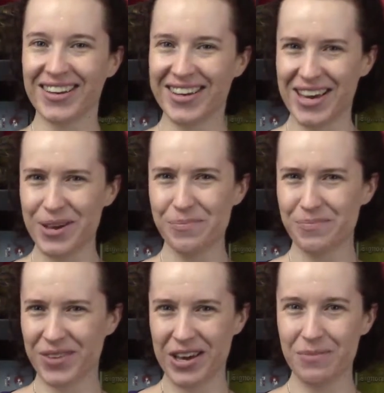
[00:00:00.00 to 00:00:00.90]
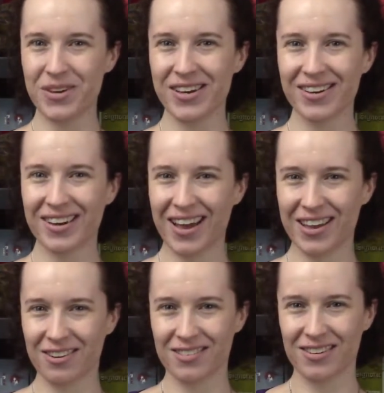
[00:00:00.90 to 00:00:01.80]
gaming,
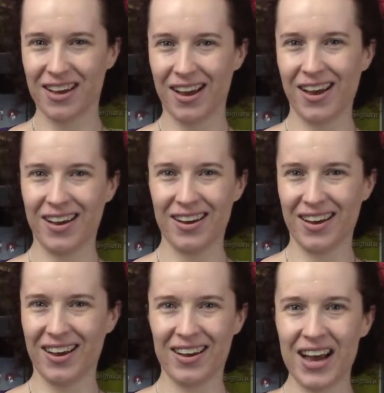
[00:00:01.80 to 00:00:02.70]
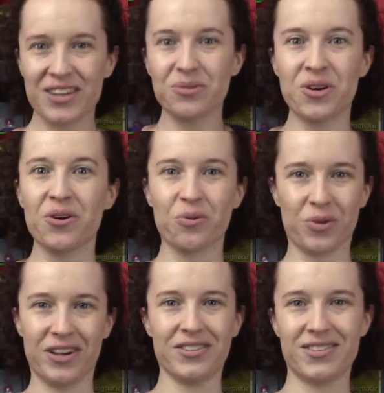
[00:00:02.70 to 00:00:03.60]
and I don't know
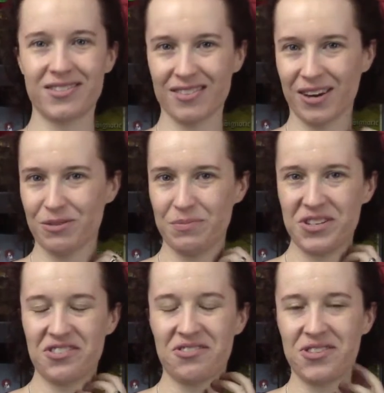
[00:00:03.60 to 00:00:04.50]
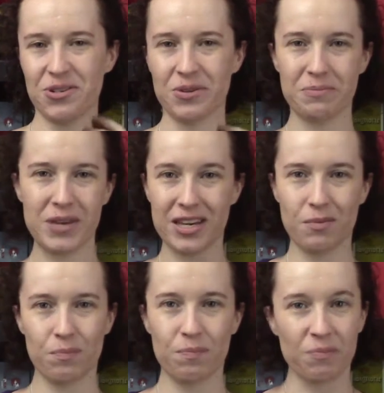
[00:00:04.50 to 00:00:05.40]
what else I would be doing,
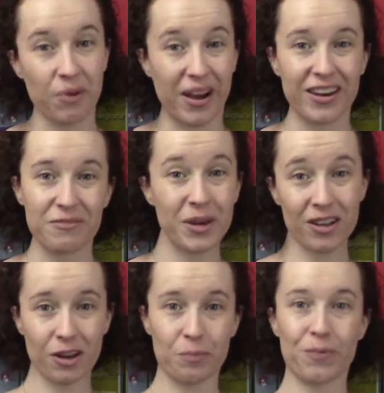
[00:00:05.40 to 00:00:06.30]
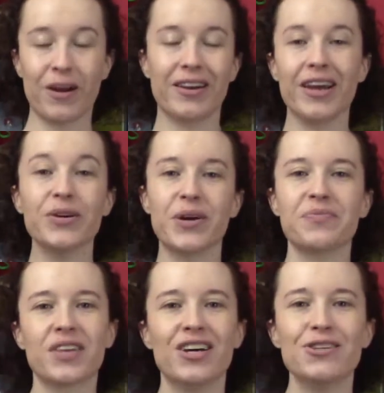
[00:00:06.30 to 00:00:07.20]
making bread. I've made a lot of bread. Anyway,
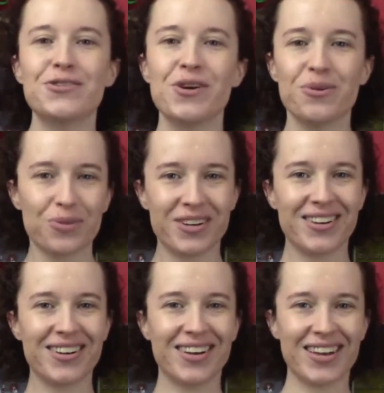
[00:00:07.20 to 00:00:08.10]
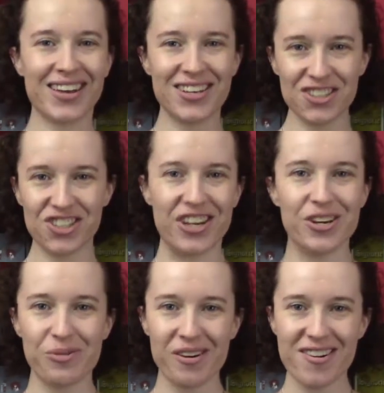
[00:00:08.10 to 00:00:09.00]
so in
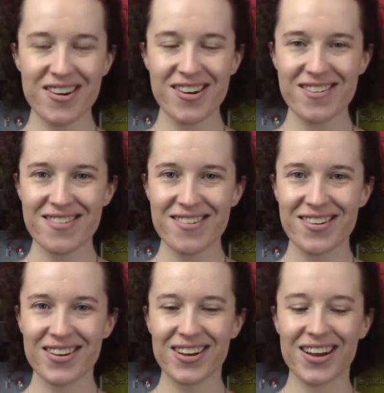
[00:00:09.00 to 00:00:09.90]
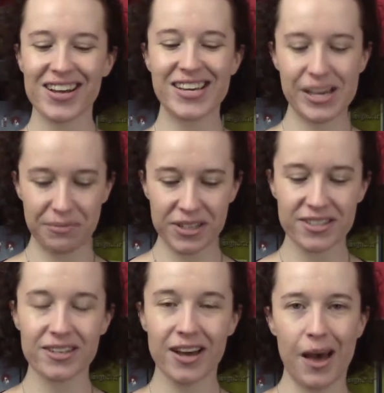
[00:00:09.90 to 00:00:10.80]
January, game days
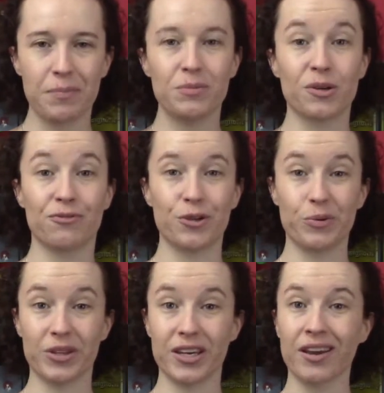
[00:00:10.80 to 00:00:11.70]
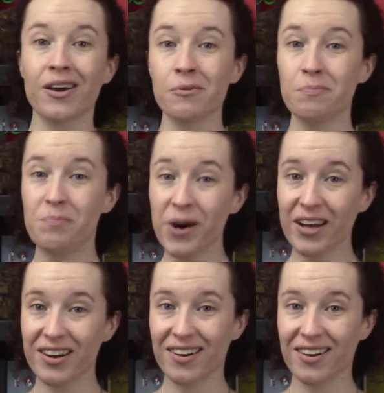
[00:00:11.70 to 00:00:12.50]
can happen more frequently, but